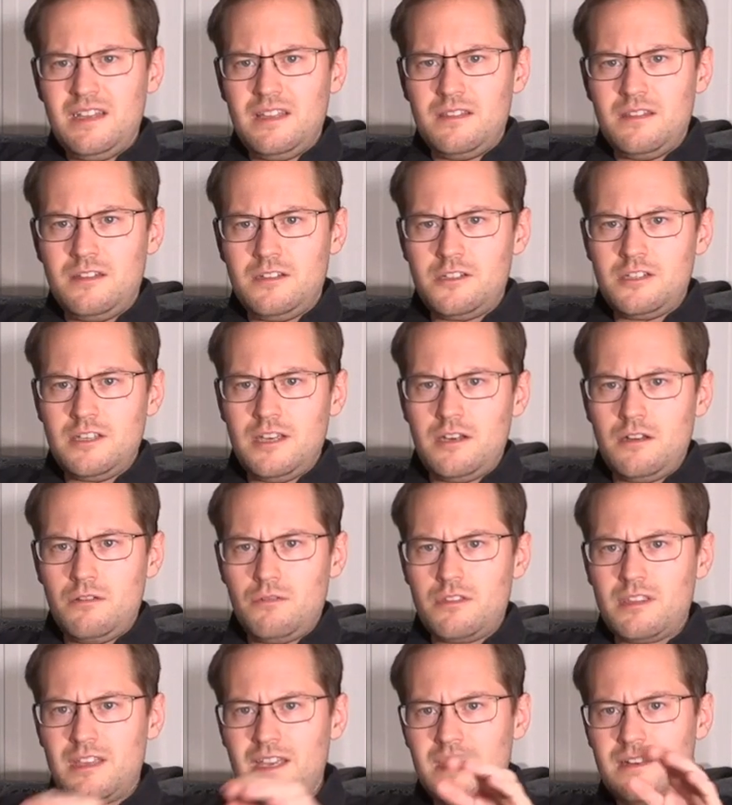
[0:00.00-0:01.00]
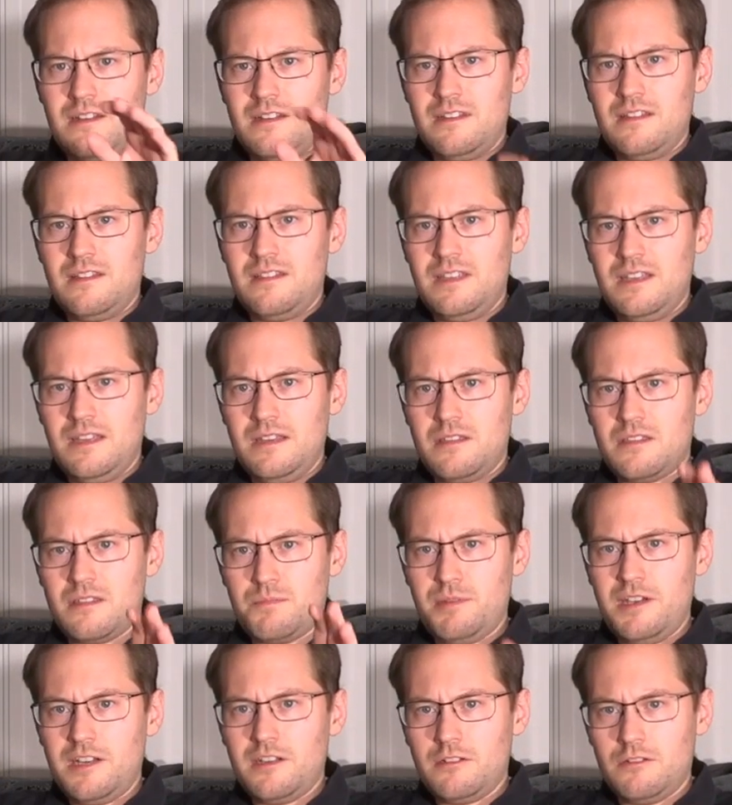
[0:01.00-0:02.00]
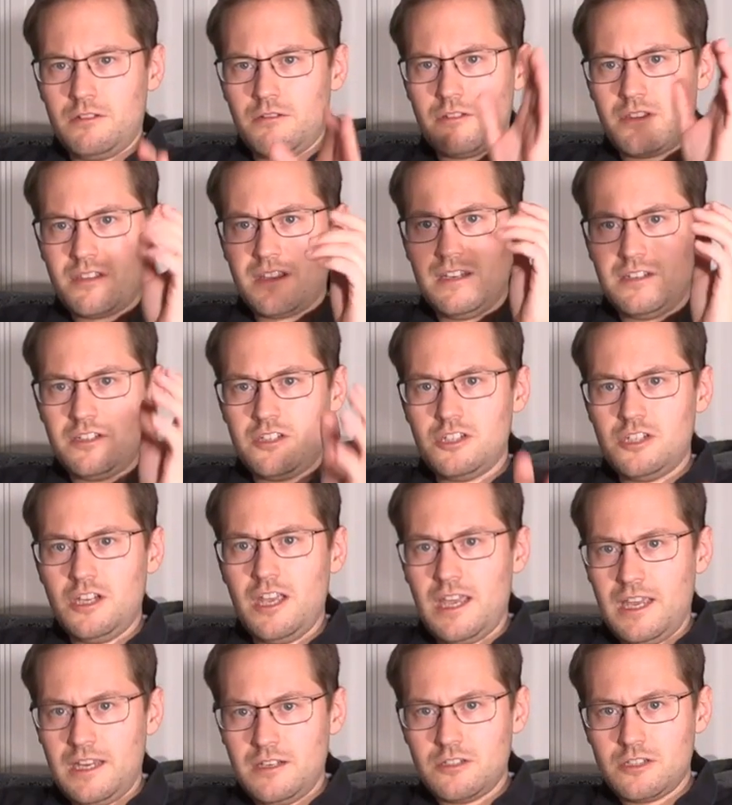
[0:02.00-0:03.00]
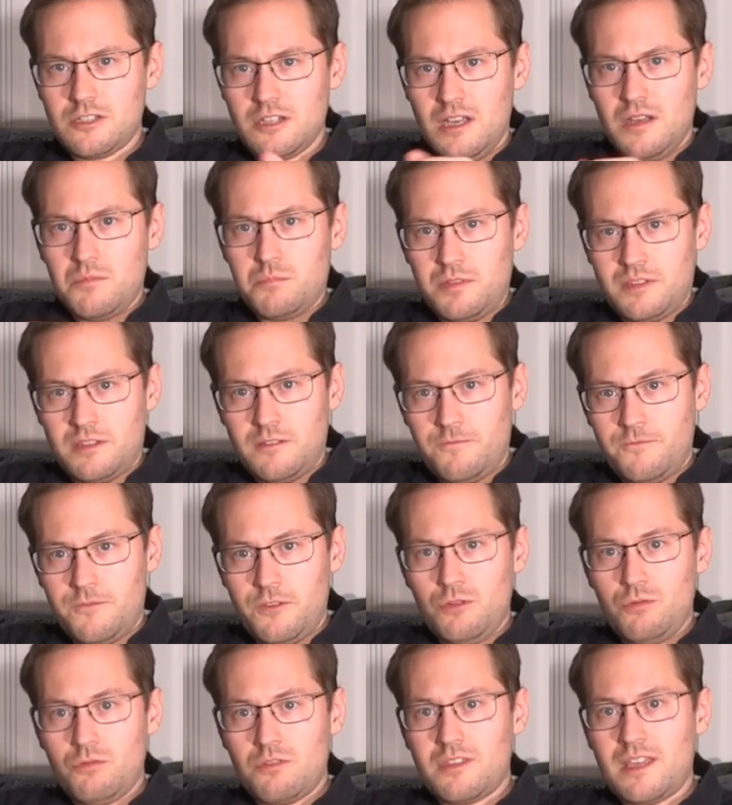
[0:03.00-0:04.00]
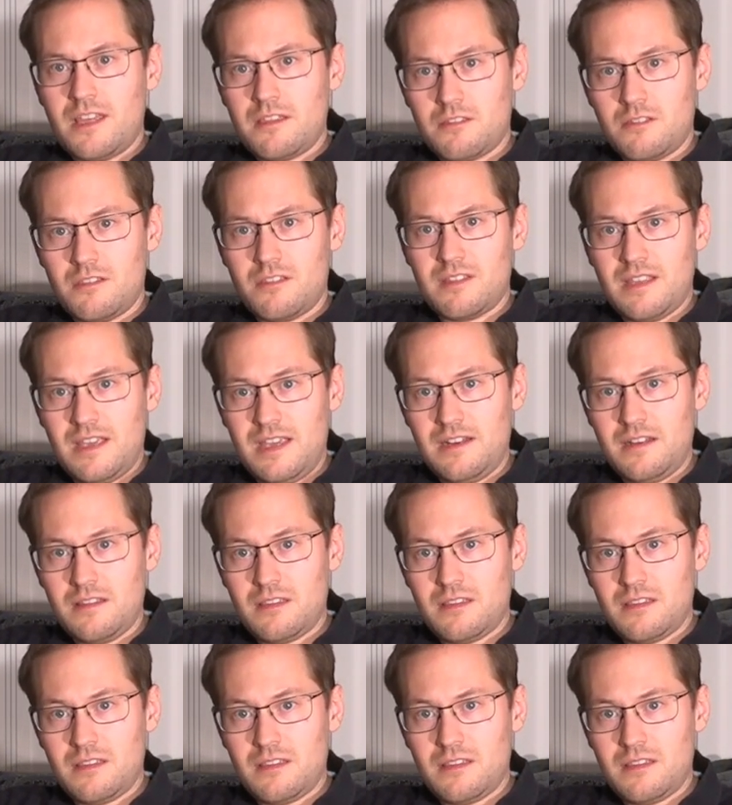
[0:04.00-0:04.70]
the shadows and the speculars can change, but the diffuse has to stay the